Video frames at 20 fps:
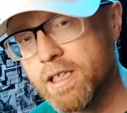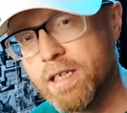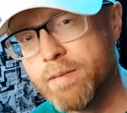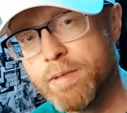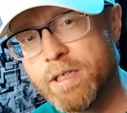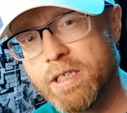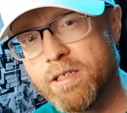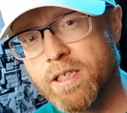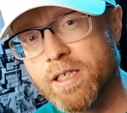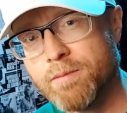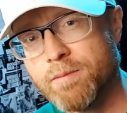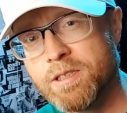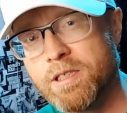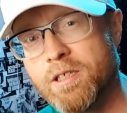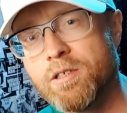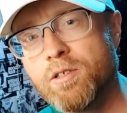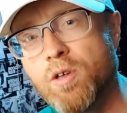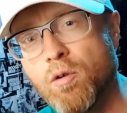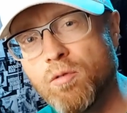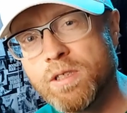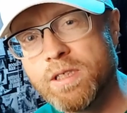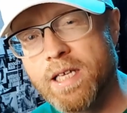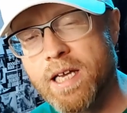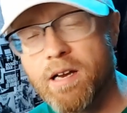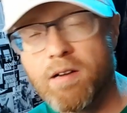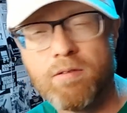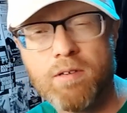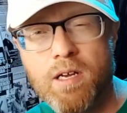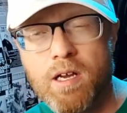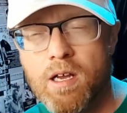anybody that comes in the ghost
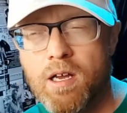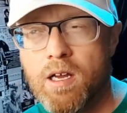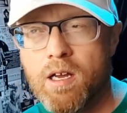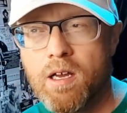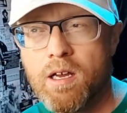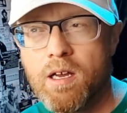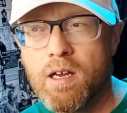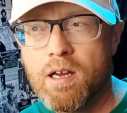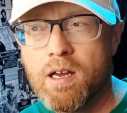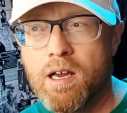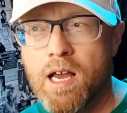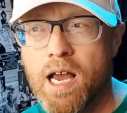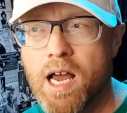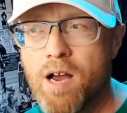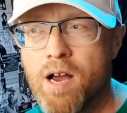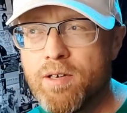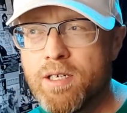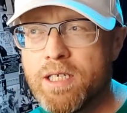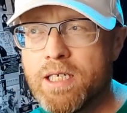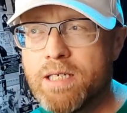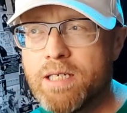town, how did he